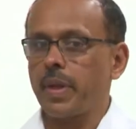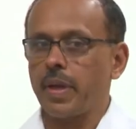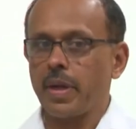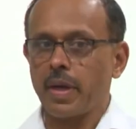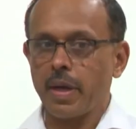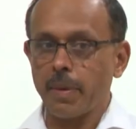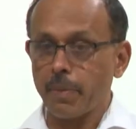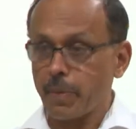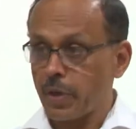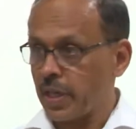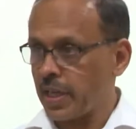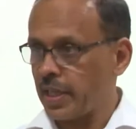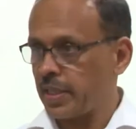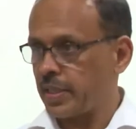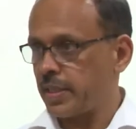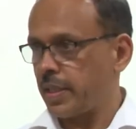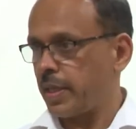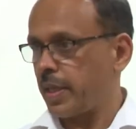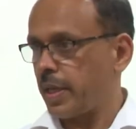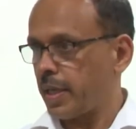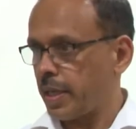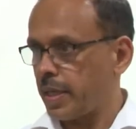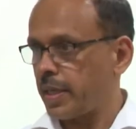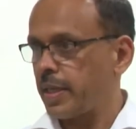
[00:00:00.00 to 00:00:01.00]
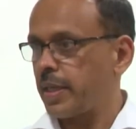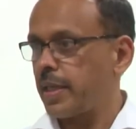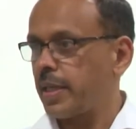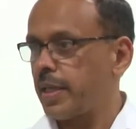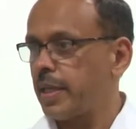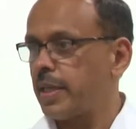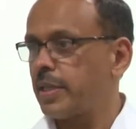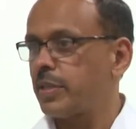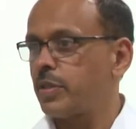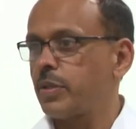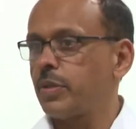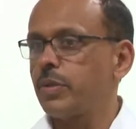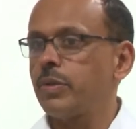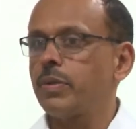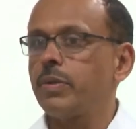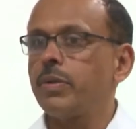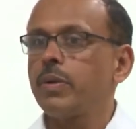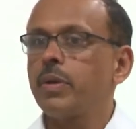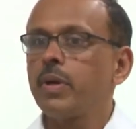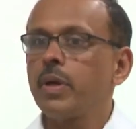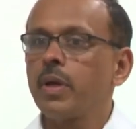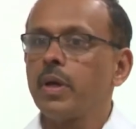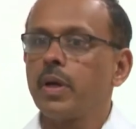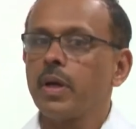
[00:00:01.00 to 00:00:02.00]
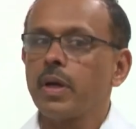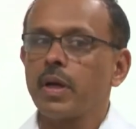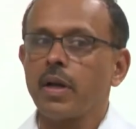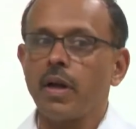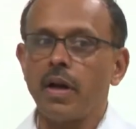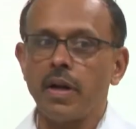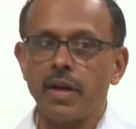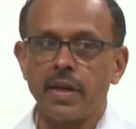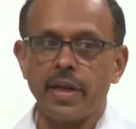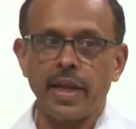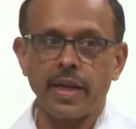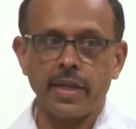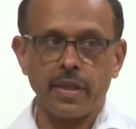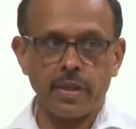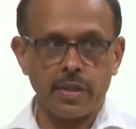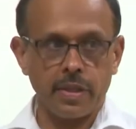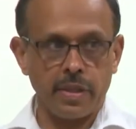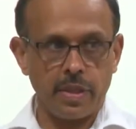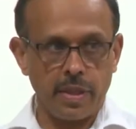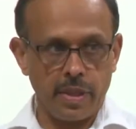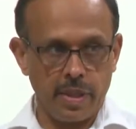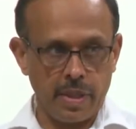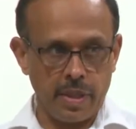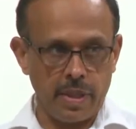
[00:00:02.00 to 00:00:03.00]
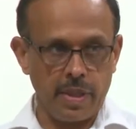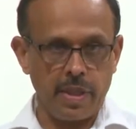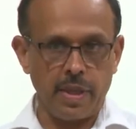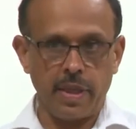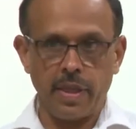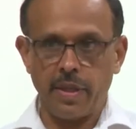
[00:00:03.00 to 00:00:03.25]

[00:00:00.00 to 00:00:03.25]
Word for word: communication like it needs to contacts uh,